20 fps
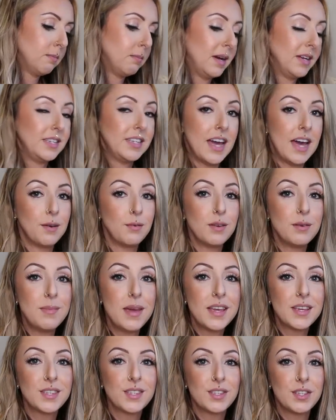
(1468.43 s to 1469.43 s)
My dad would
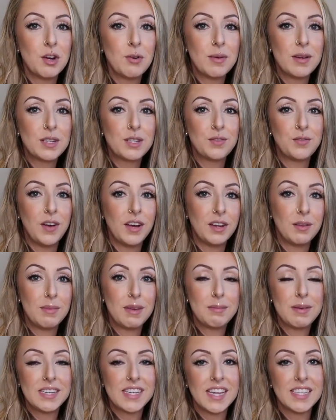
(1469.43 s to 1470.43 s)
make so much fun of
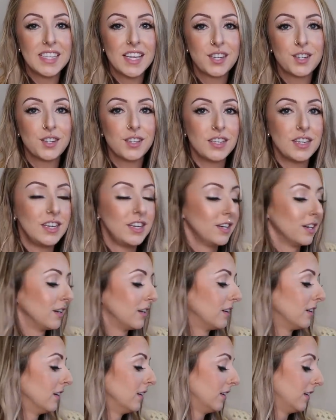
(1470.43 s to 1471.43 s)
me. My dad's actually
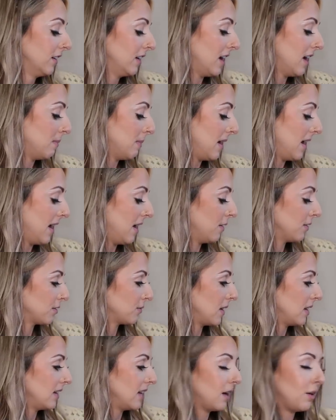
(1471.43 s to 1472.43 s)
here at my house
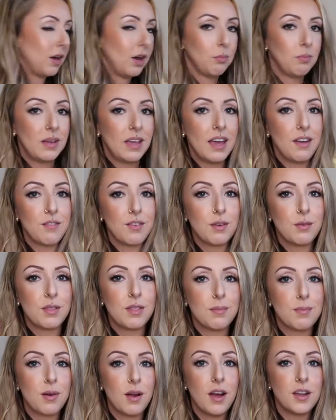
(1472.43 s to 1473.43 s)
right now helping Everett
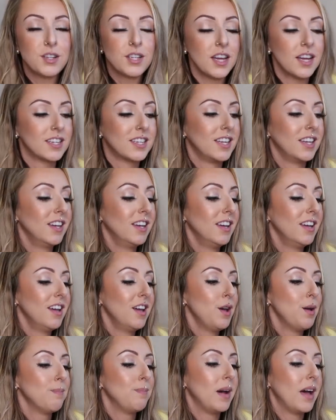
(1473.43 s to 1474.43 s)
with a project
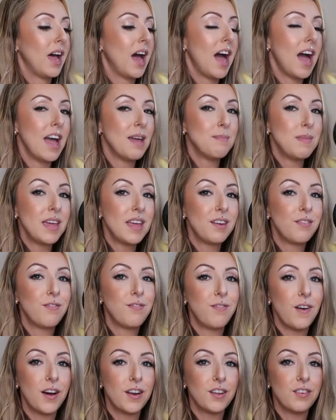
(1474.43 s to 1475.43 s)
but I made
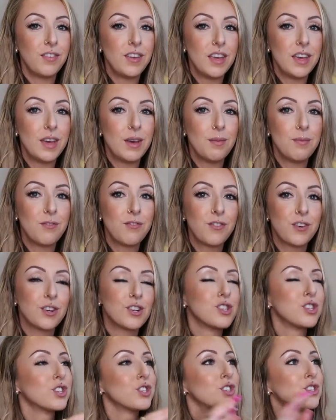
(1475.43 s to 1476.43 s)
fun of him for
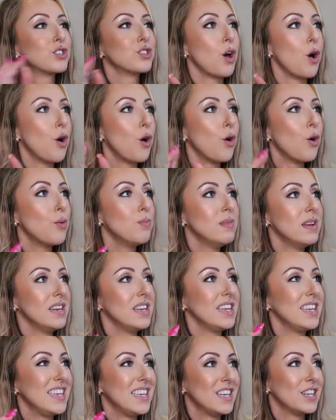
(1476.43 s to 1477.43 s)
so
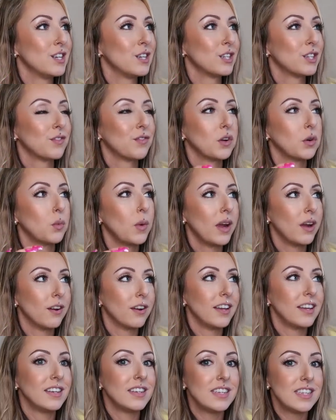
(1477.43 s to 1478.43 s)
many years for
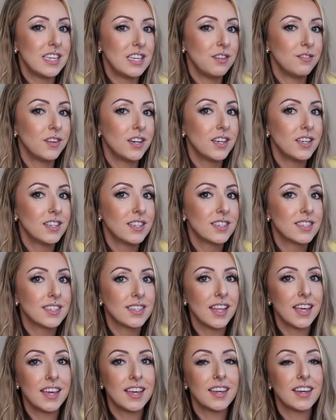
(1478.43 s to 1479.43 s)
wearing Tevas.
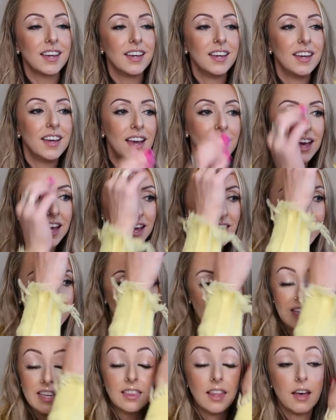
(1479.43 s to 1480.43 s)
Like, I
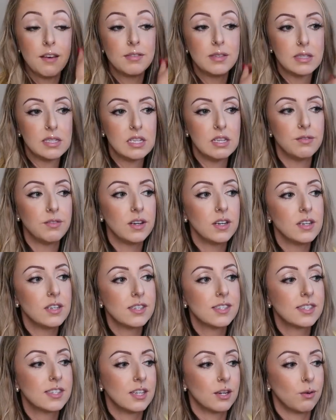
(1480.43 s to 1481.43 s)
he loves
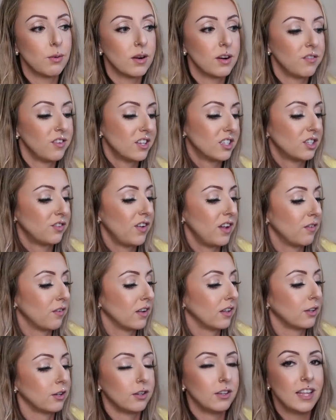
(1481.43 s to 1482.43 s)
Tevas. They're one of his
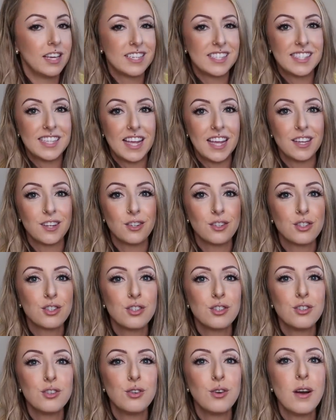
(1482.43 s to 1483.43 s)
favorite little like sandal
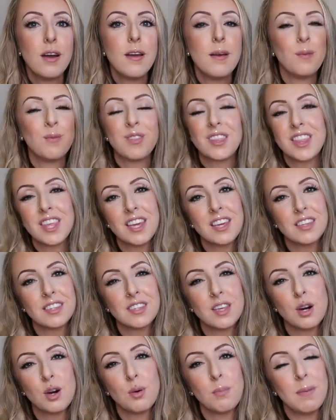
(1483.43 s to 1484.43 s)
shoe. The thing is
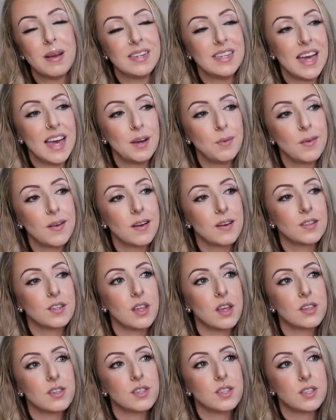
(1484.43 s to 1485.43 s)
though, my dad wears
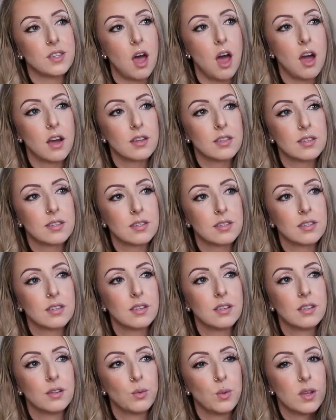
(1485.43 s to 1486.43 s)
socks
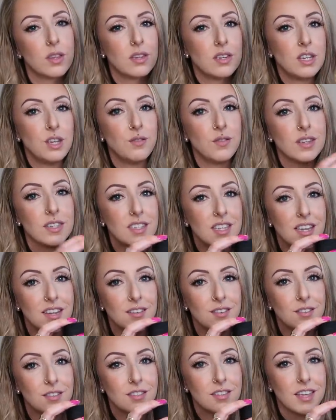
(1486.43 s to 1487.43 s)
with Teva
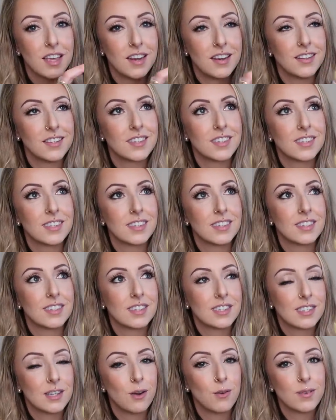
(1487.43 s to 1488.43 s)
sandals and it's
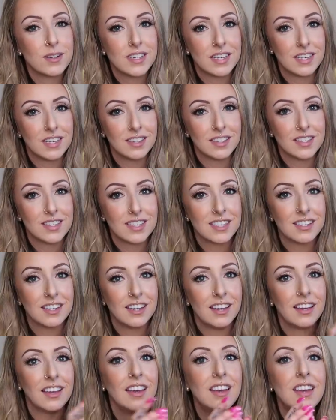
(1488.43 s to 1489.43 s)
so ridiculous
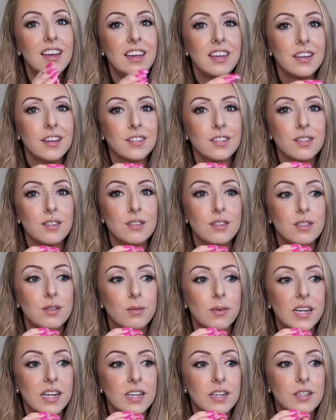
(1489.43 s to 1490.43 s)
looking. He also used to
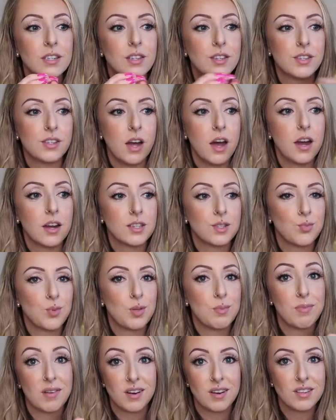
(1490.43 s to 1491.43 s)
wear socks
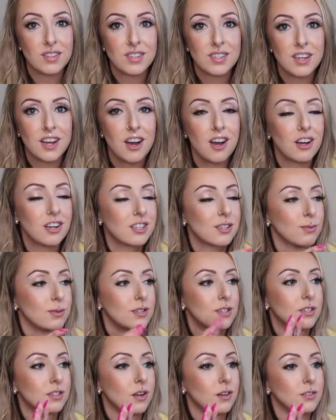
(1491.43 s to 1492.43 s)
with Birkenstocks,
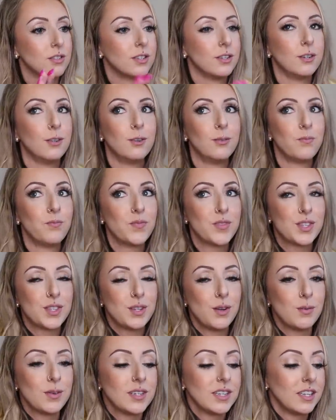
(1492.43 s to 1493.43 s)
which is also
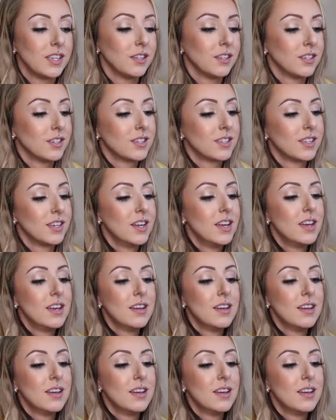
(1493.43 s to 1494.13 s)
so ridiculous.